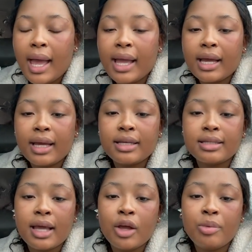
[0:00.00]
Hi
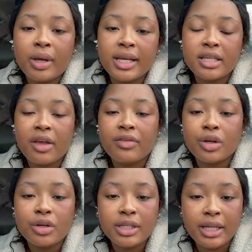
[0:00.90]
guys, I hope you guys are
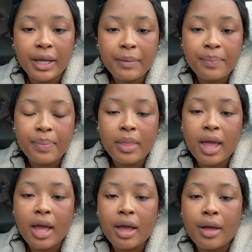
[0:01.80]
having a good day.
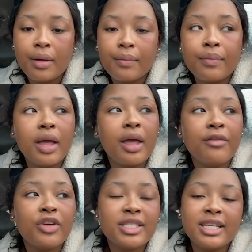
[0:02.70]

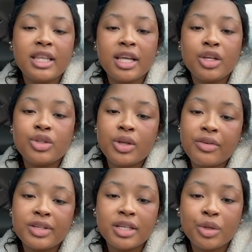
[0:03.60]
Firstly, thank you to
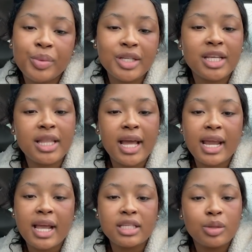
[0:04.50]
every single person
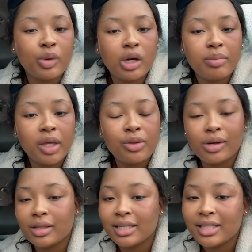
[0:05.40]
that has supported me
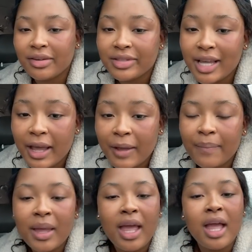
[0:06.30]
throughout this tough
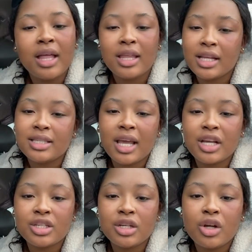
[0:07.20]
time. The
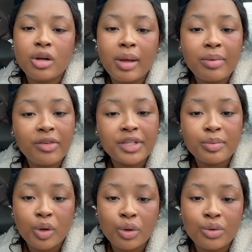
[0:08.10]
interaction on my
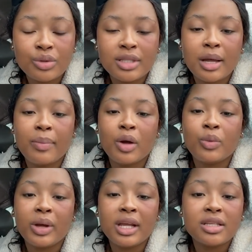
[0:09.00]
previous post
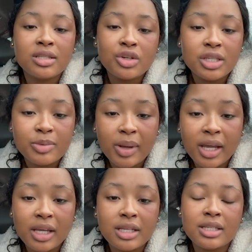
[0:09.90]
about what has
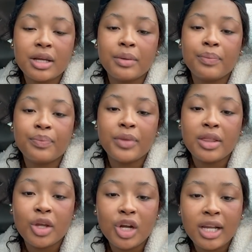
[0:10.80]
transpired
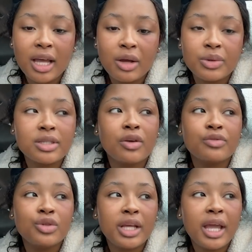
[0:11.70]
in the early hours
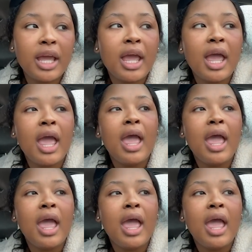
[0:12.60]
of today